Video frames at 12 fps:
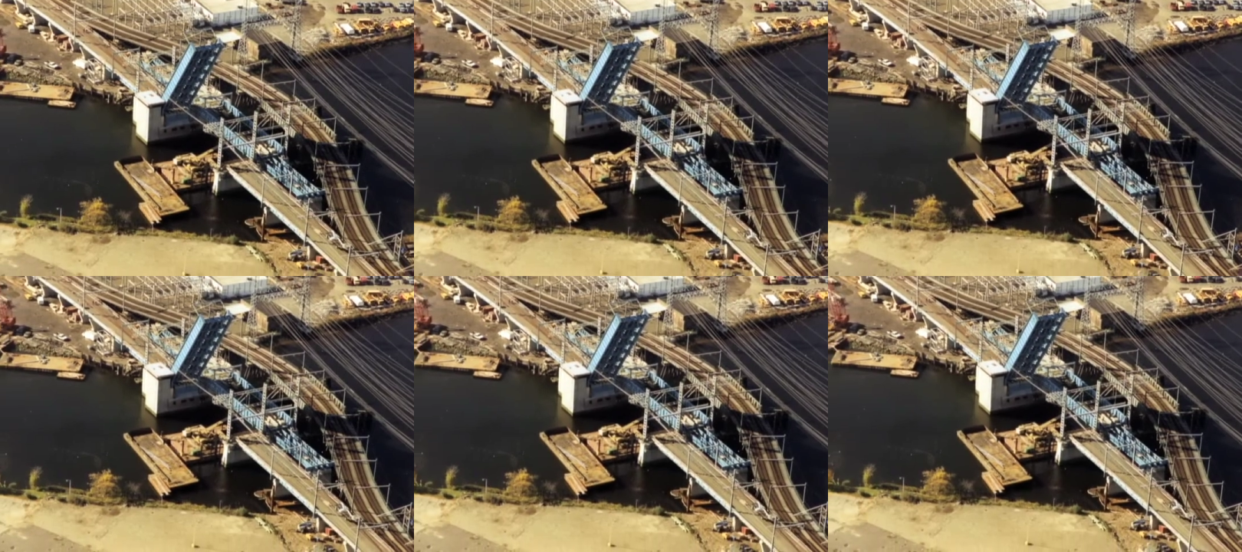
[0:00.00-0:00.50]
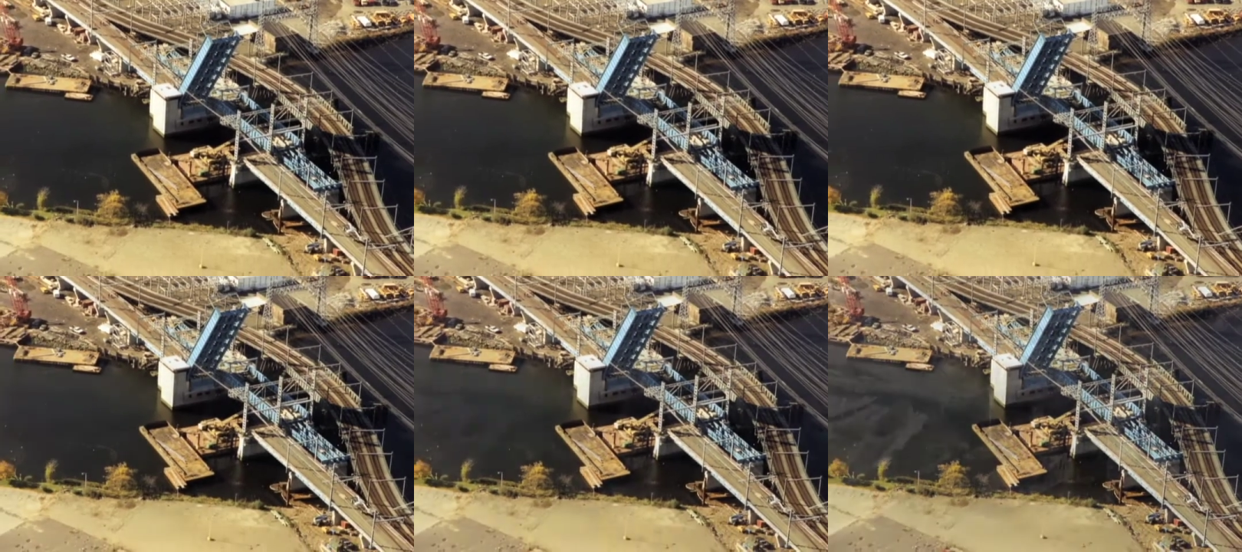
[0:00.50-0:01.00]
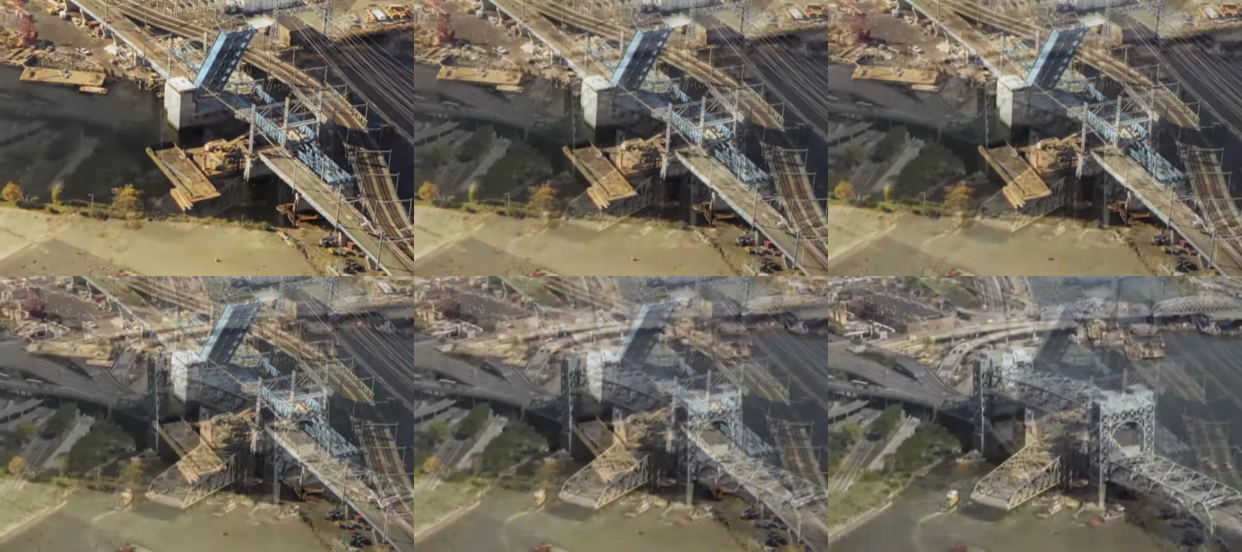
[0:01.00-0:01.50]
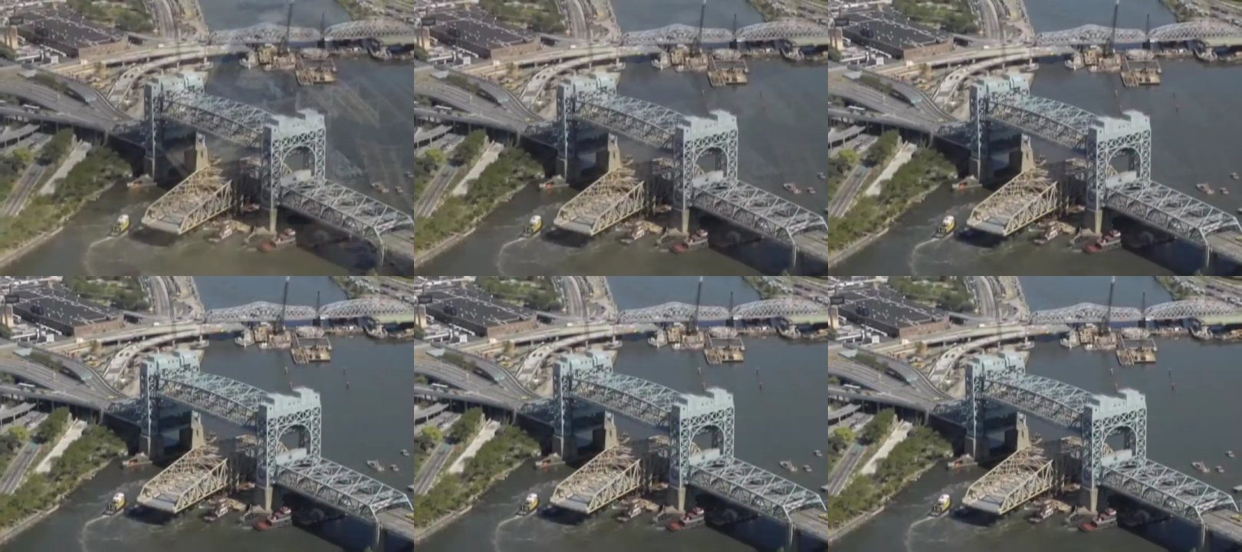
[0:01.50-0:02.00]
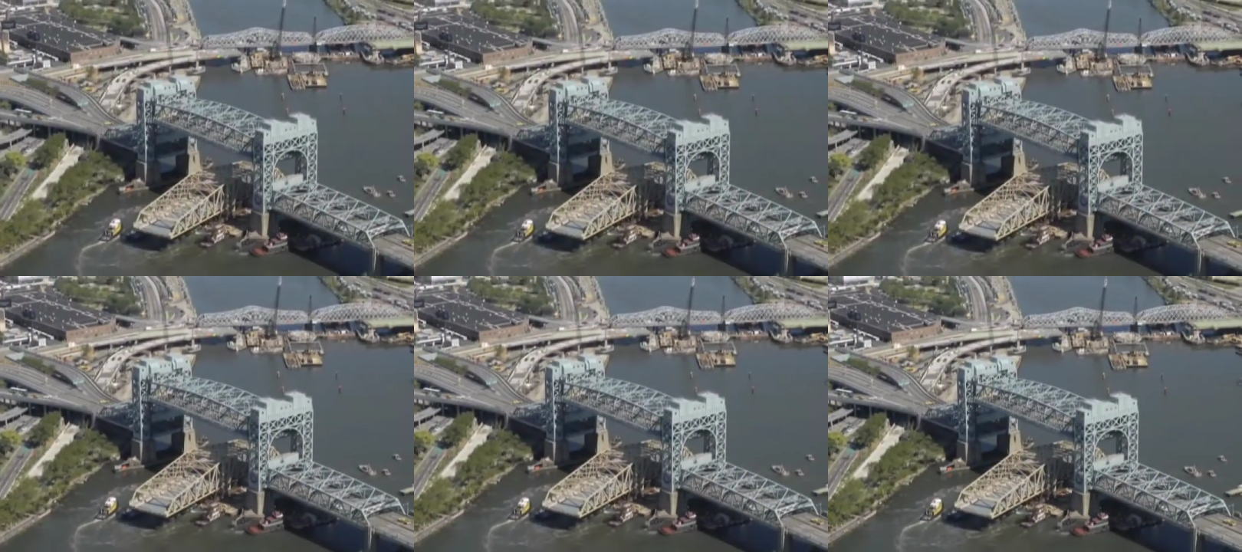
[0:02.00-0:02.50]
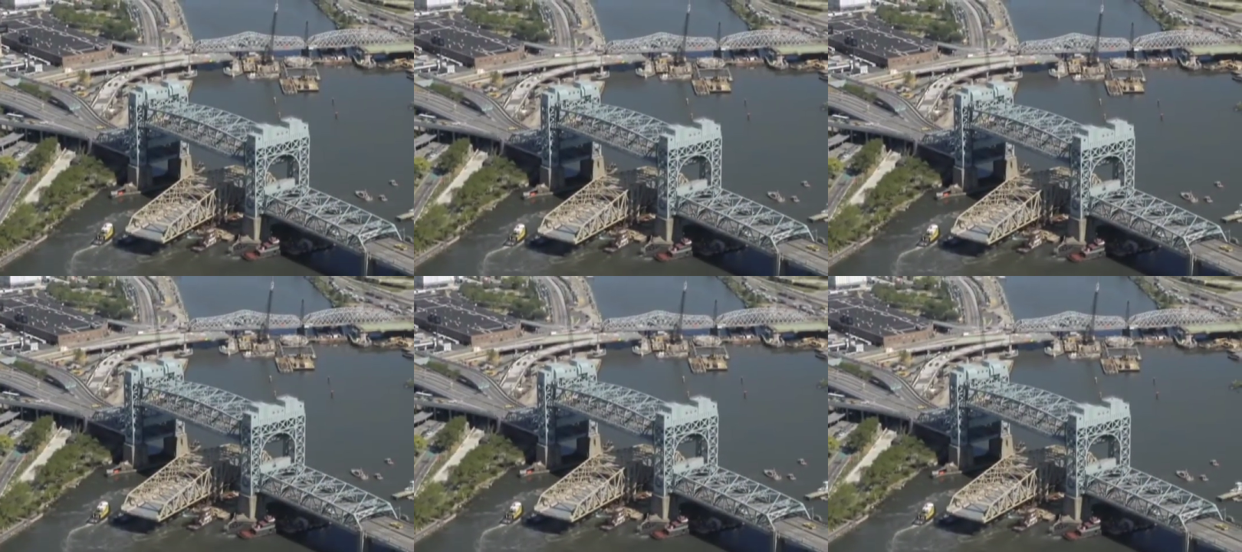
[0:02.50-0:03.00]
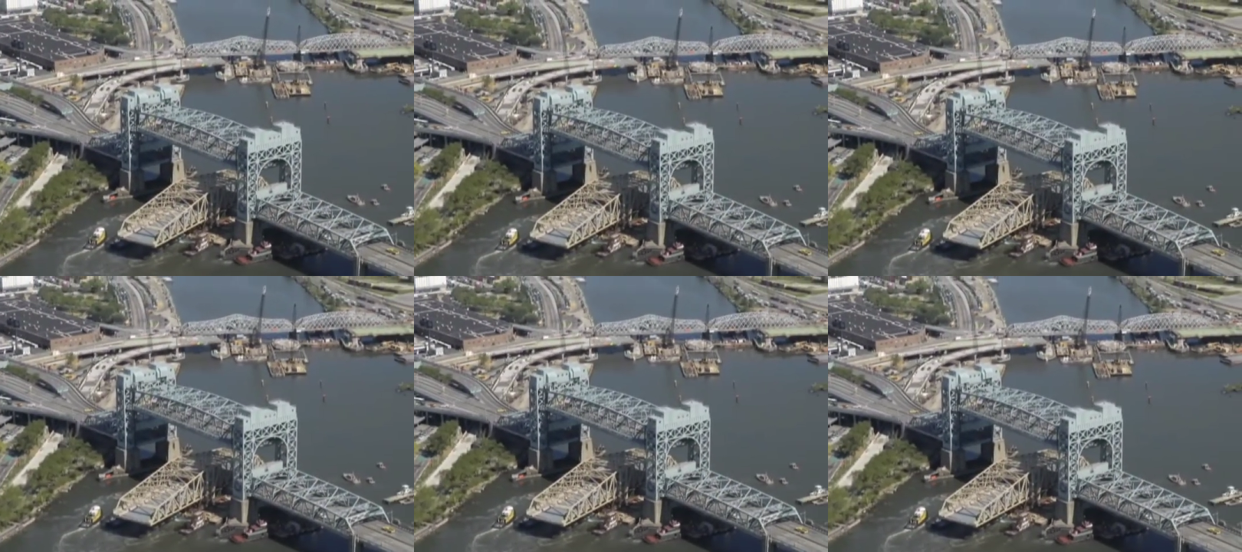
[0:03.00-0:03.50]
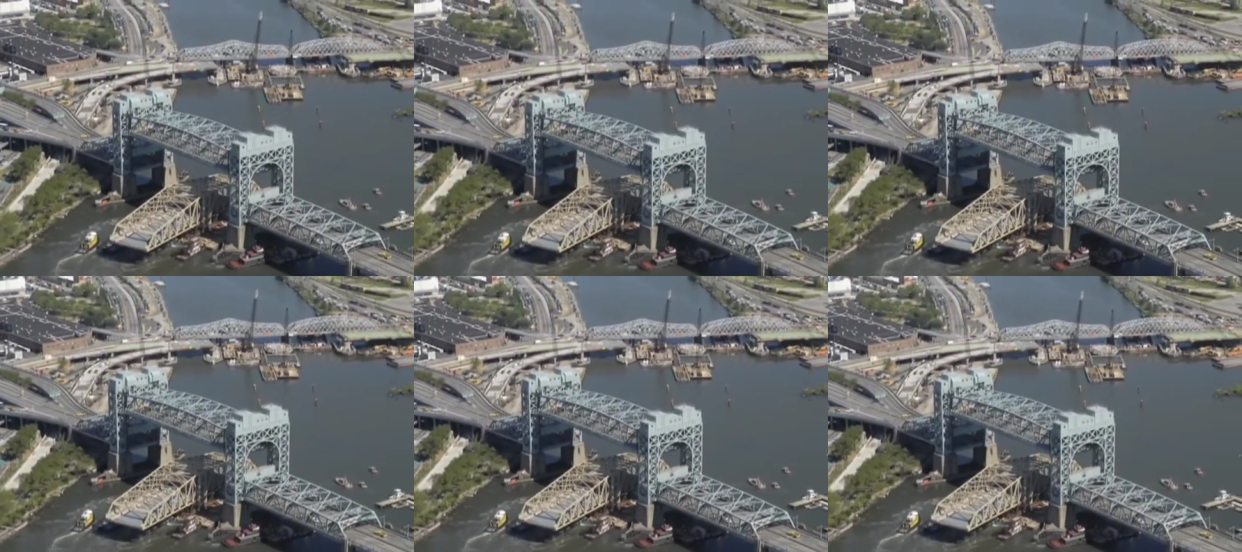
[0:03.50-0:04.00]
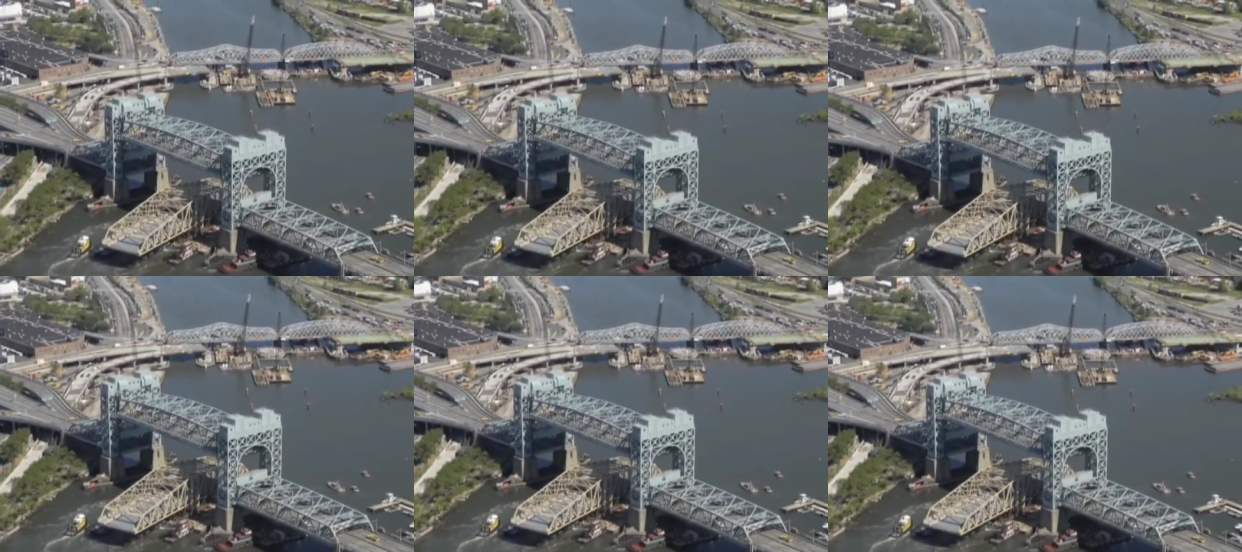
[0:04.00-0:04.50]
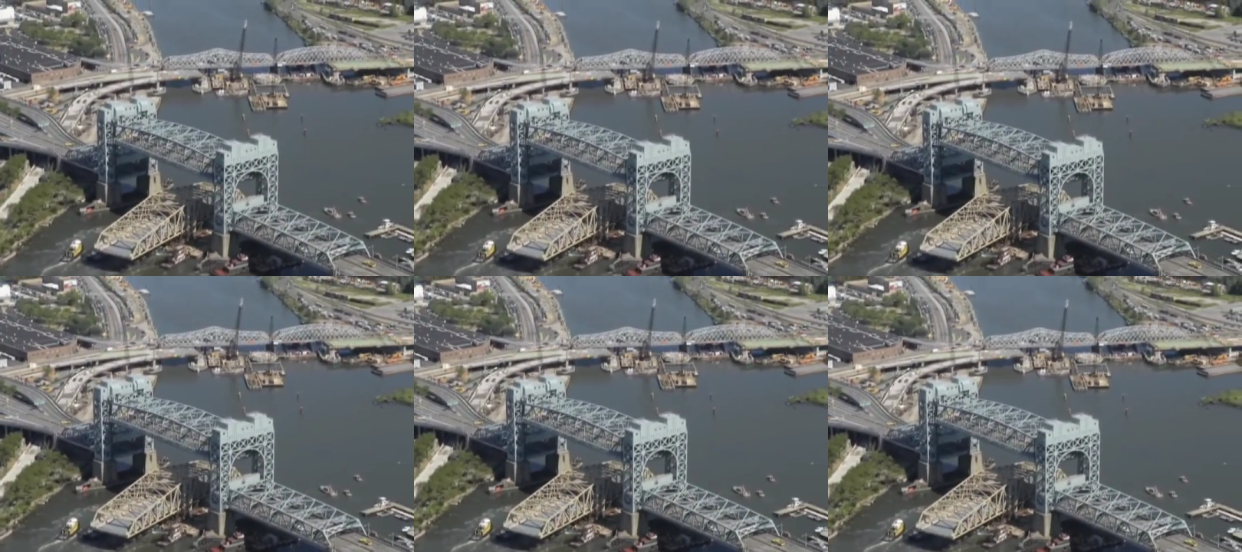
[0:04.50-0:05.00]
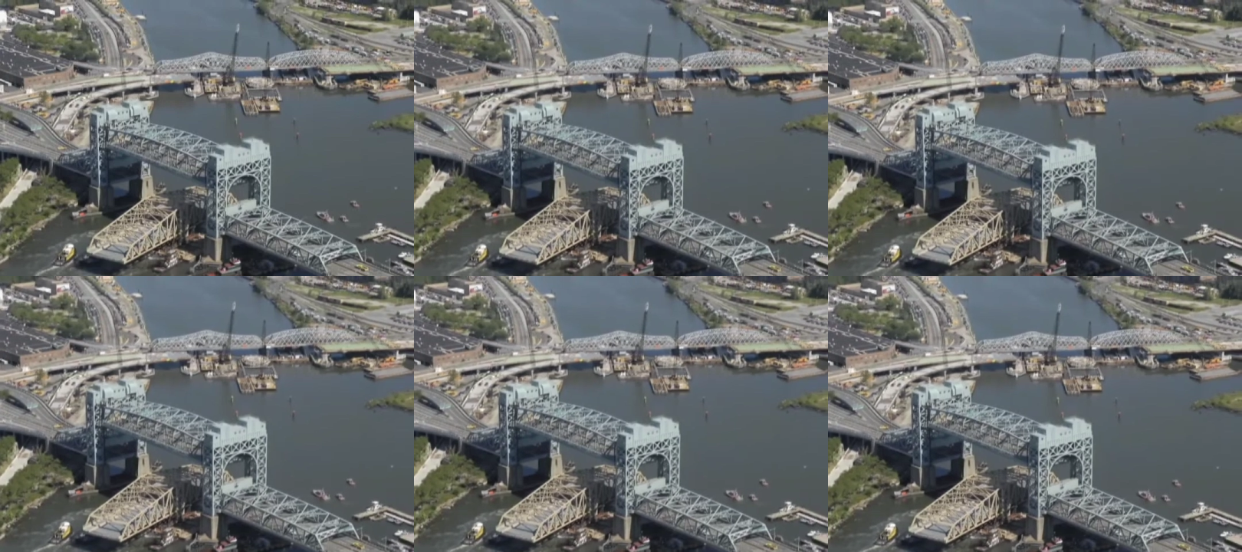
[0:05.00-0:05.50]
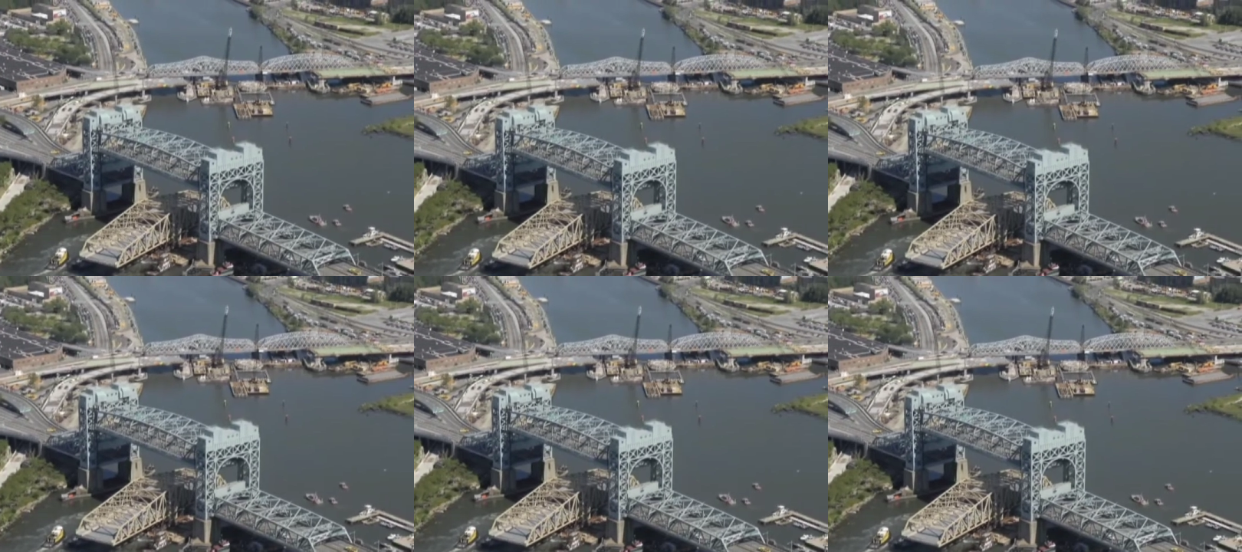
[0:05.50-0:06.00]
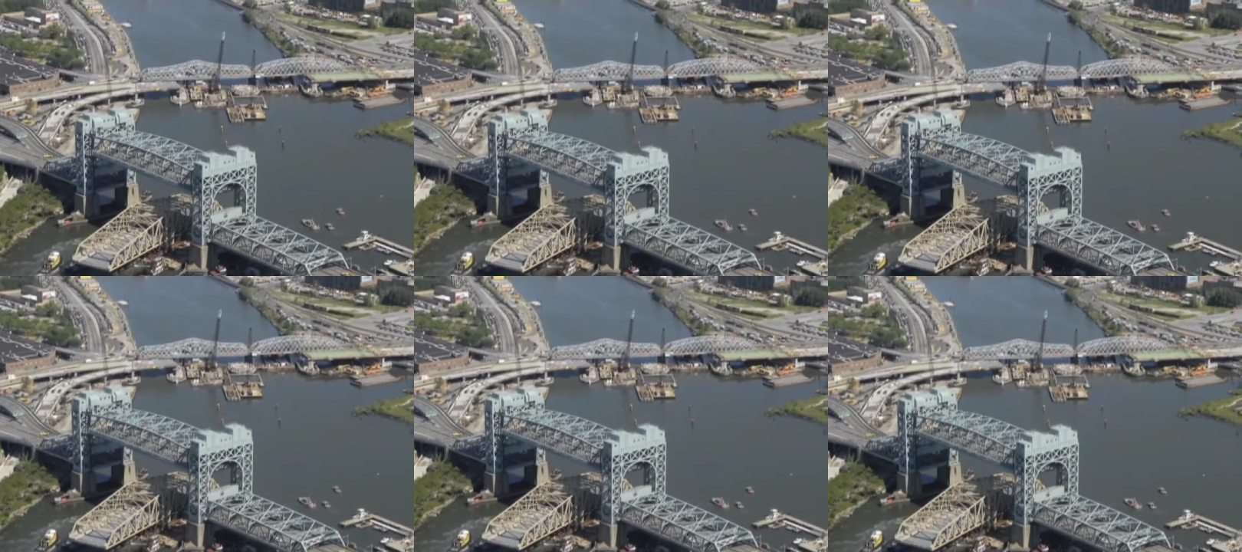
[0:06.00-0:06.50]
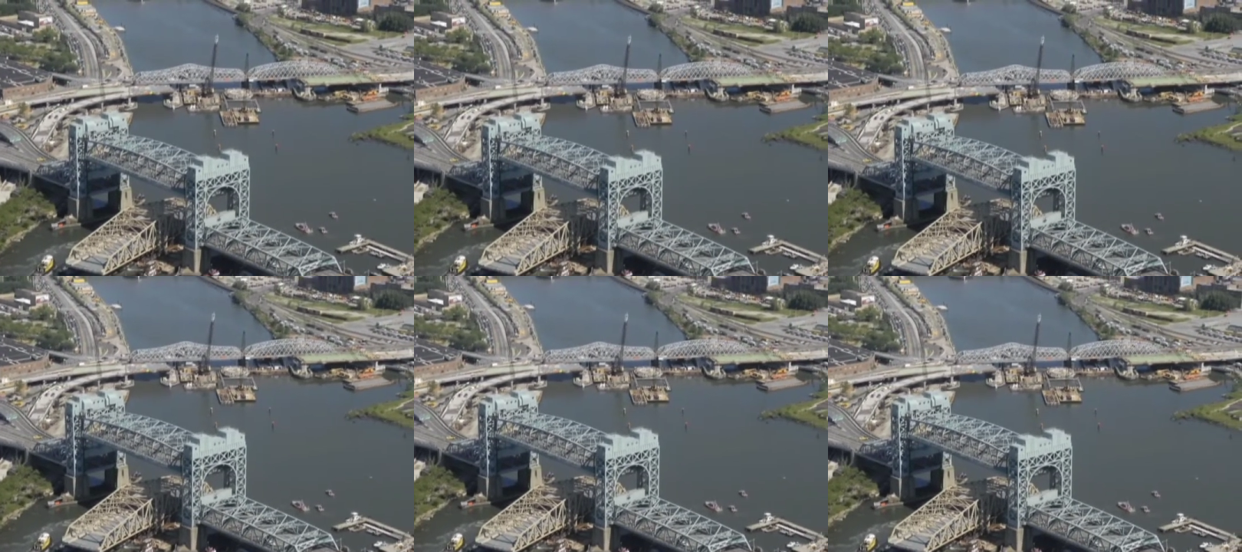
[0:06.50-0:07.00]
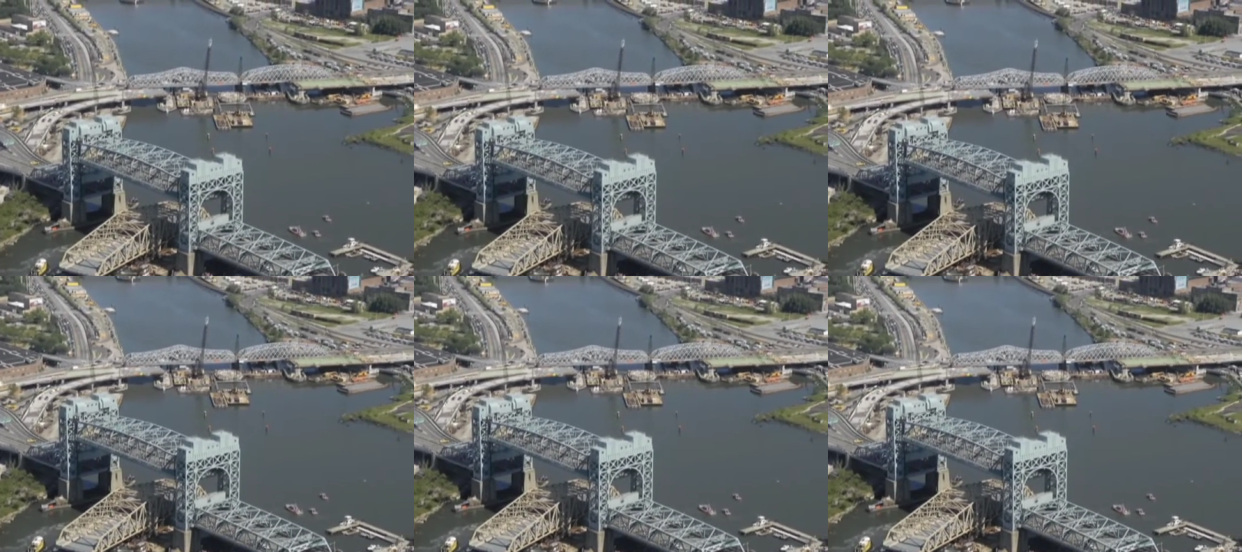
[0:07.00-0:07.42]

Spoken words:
(no speaker visible)